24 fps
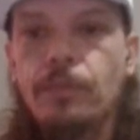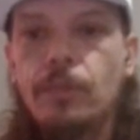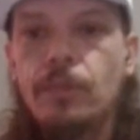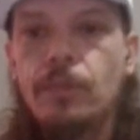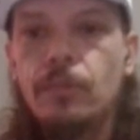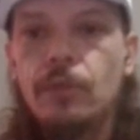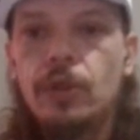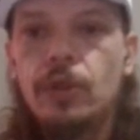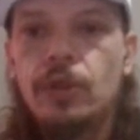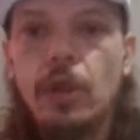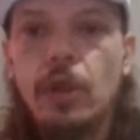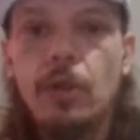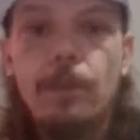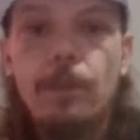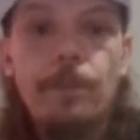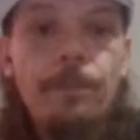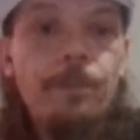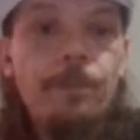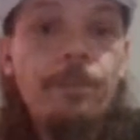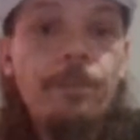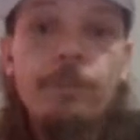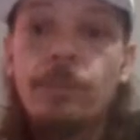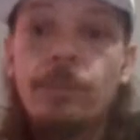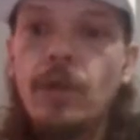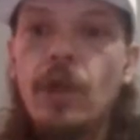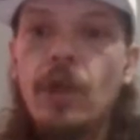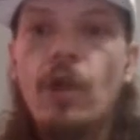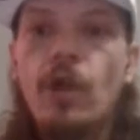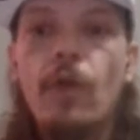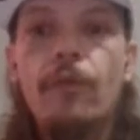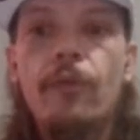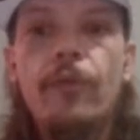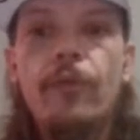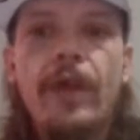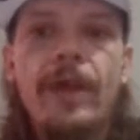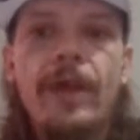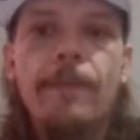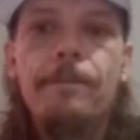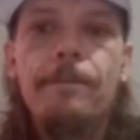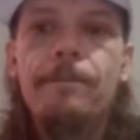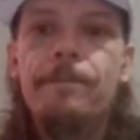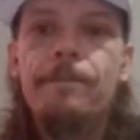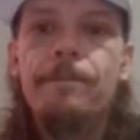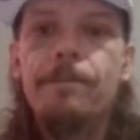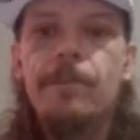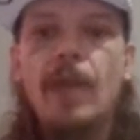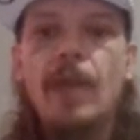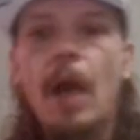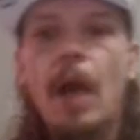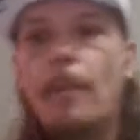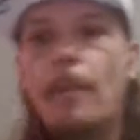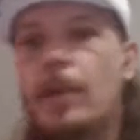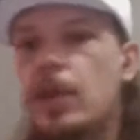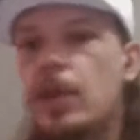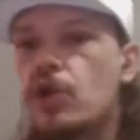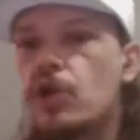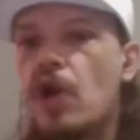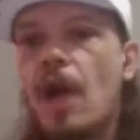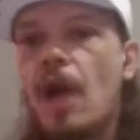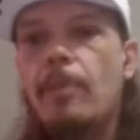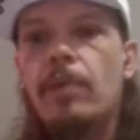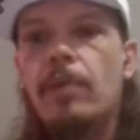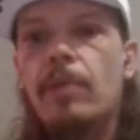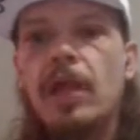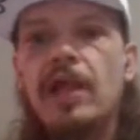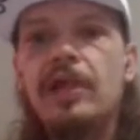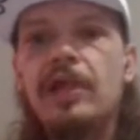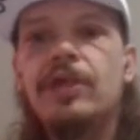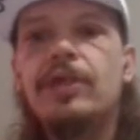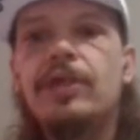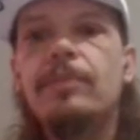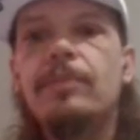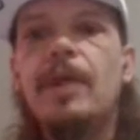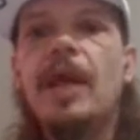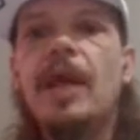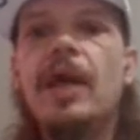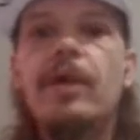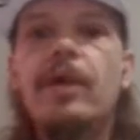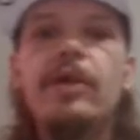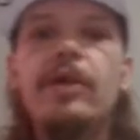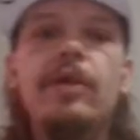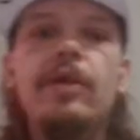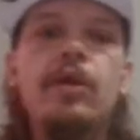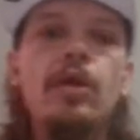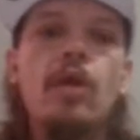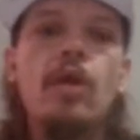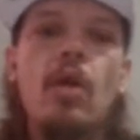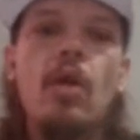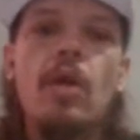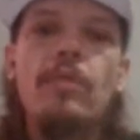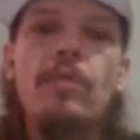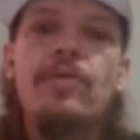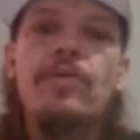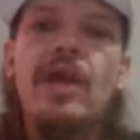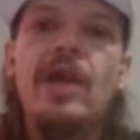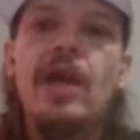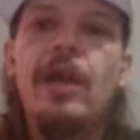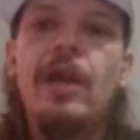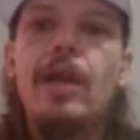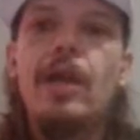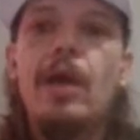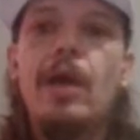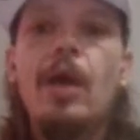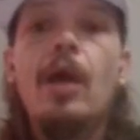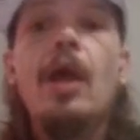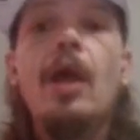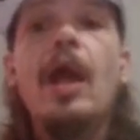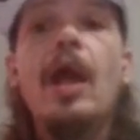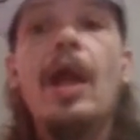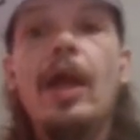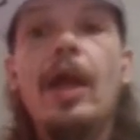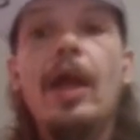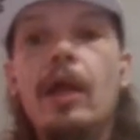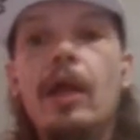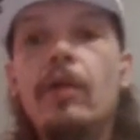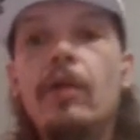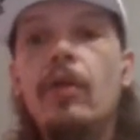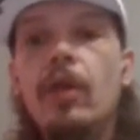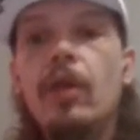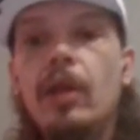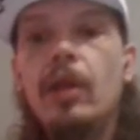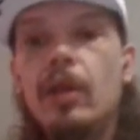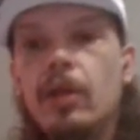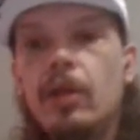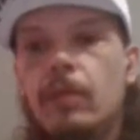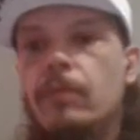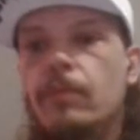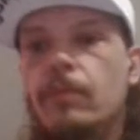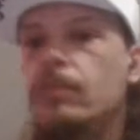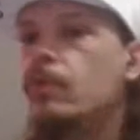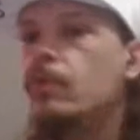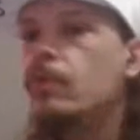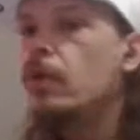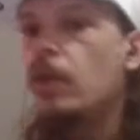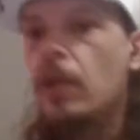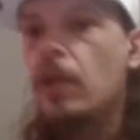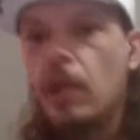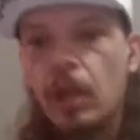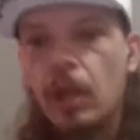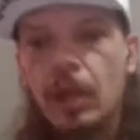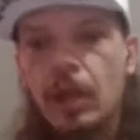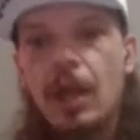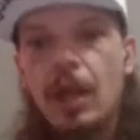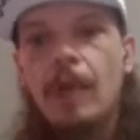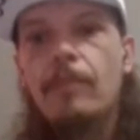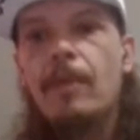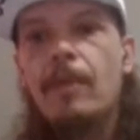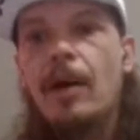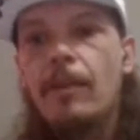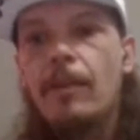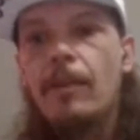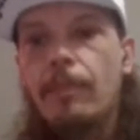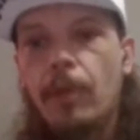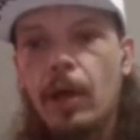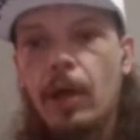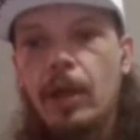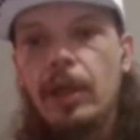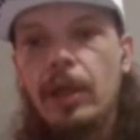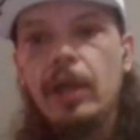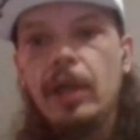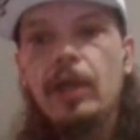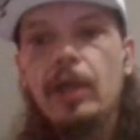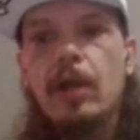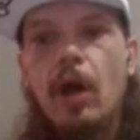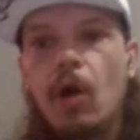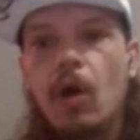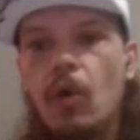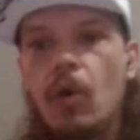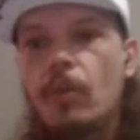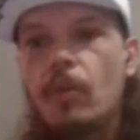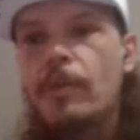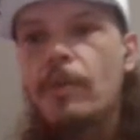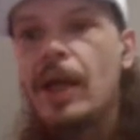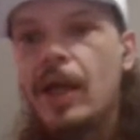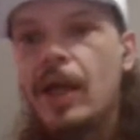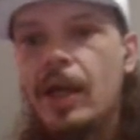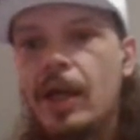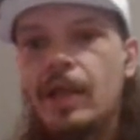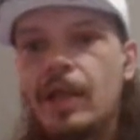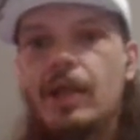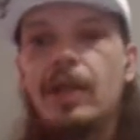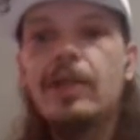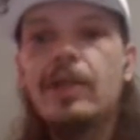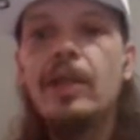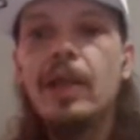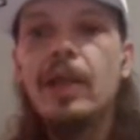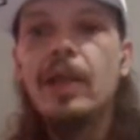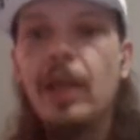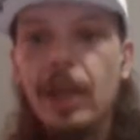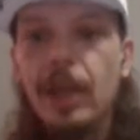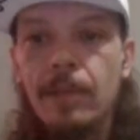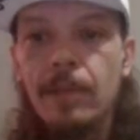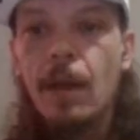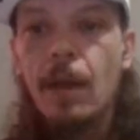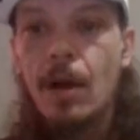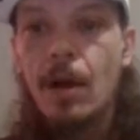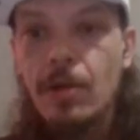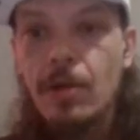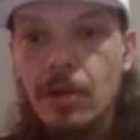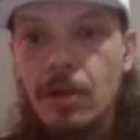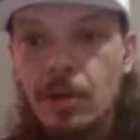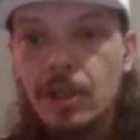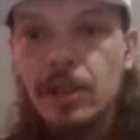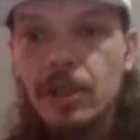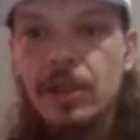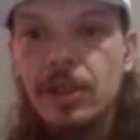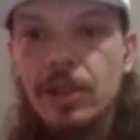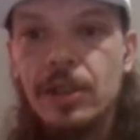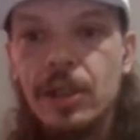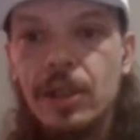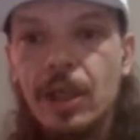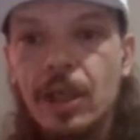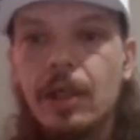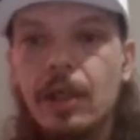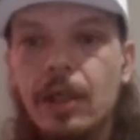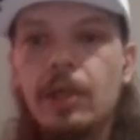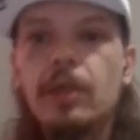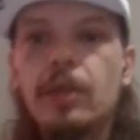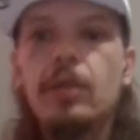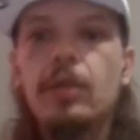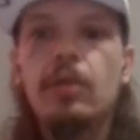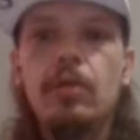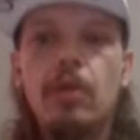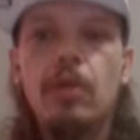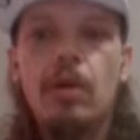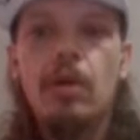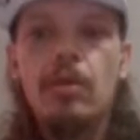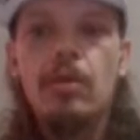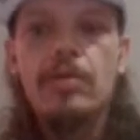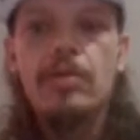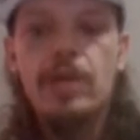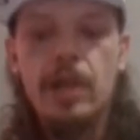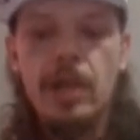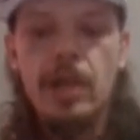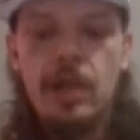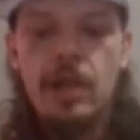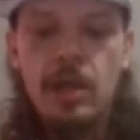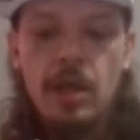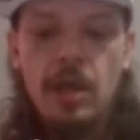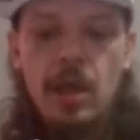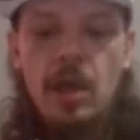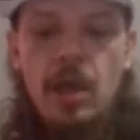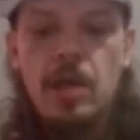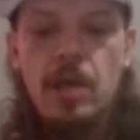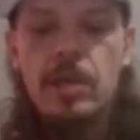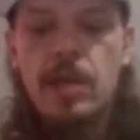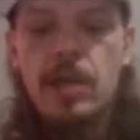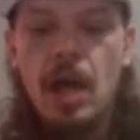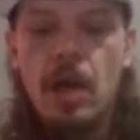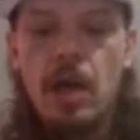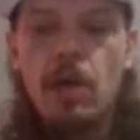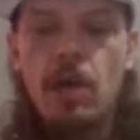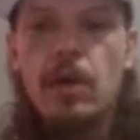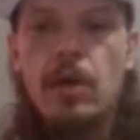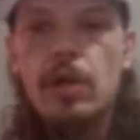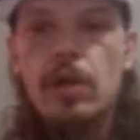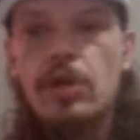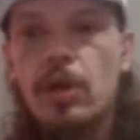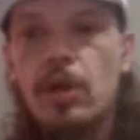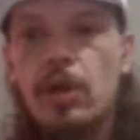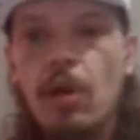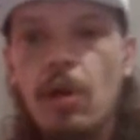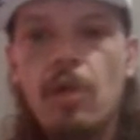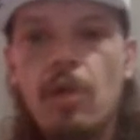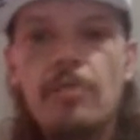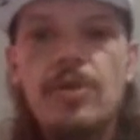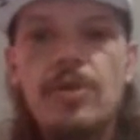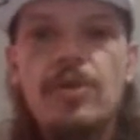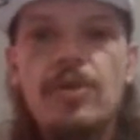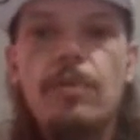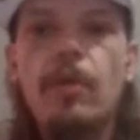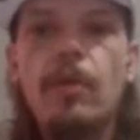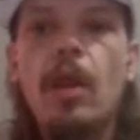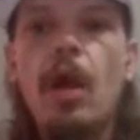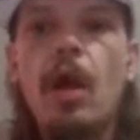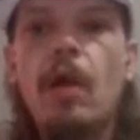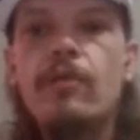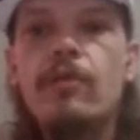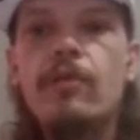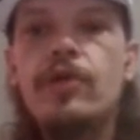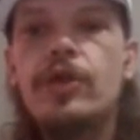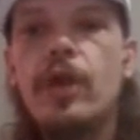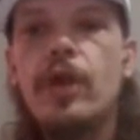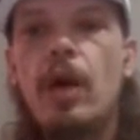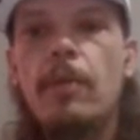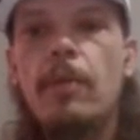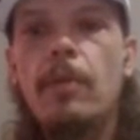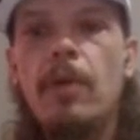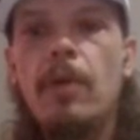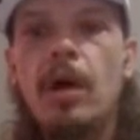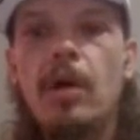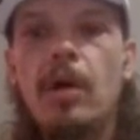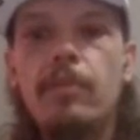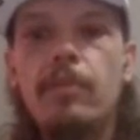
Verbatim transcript: so yo fam i'm gonna drop links man you know what i'm saying it, uh, let my buddy know man did he murder this shit you know what i'm saying slide over there show the homie some love sub up